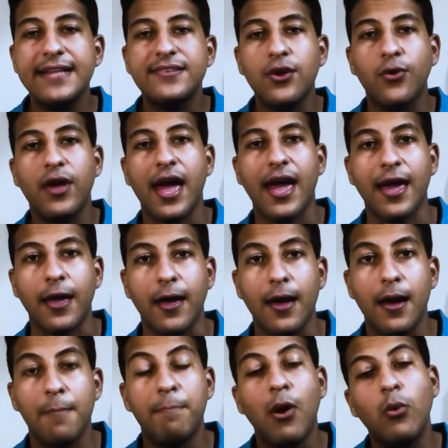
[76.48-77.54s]
It's okay.
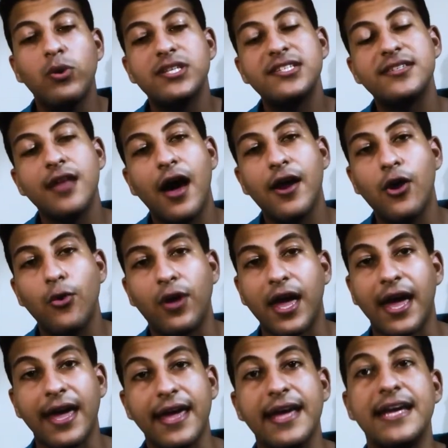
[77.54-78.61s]
But what's not
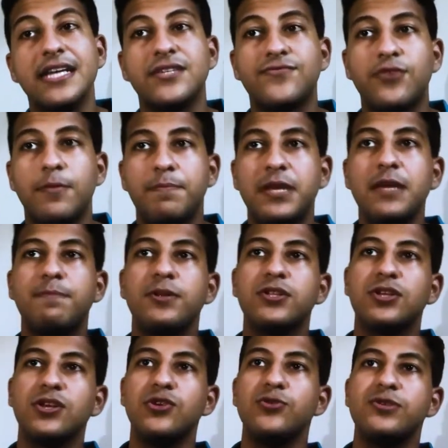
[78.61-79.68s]
okay is for
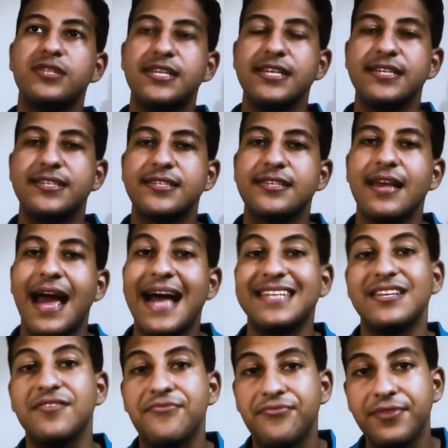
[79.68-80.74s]
people to use this
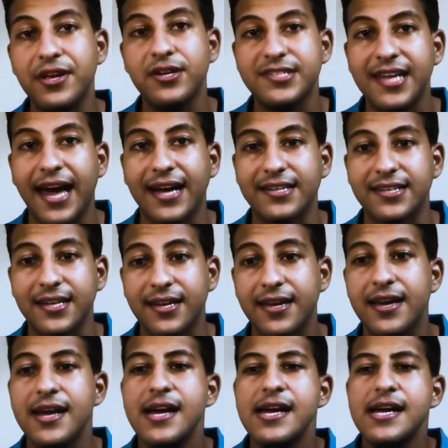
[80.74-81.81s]
as a fear tactic,
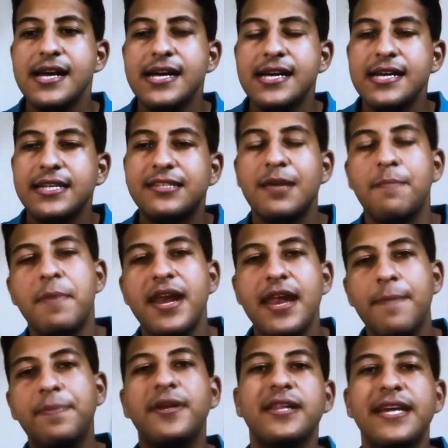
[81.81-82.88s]
to
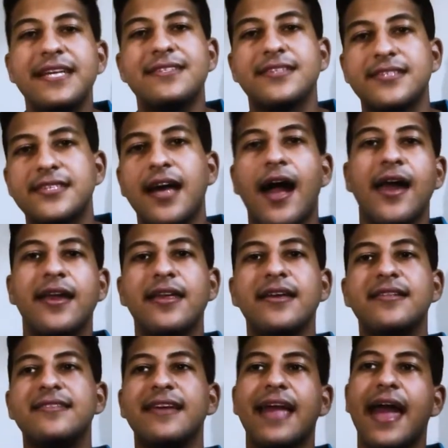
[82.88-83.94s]
manipulate
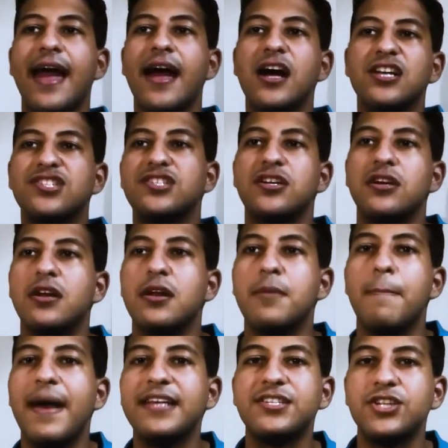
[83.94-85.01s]
society to get a
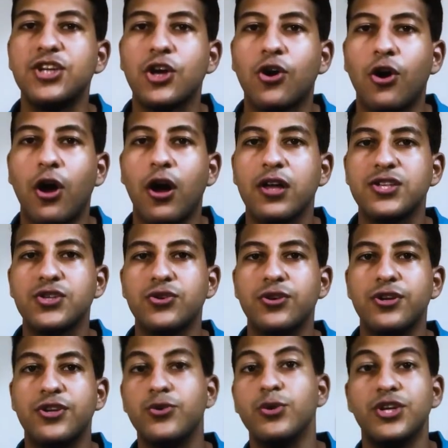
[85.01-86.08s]
certain message across
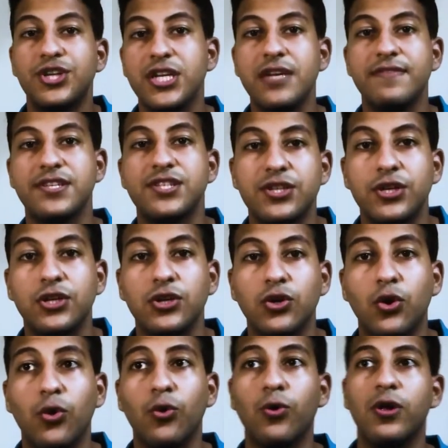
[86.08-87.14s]
or to achieve a
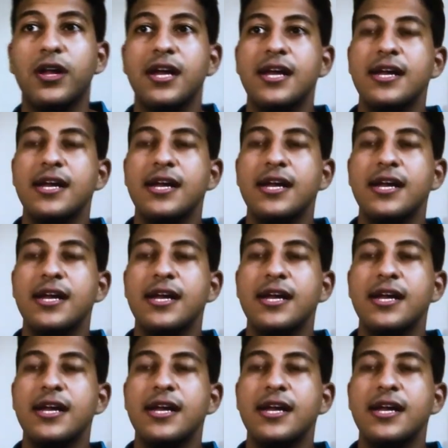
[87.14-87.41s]
certain goal.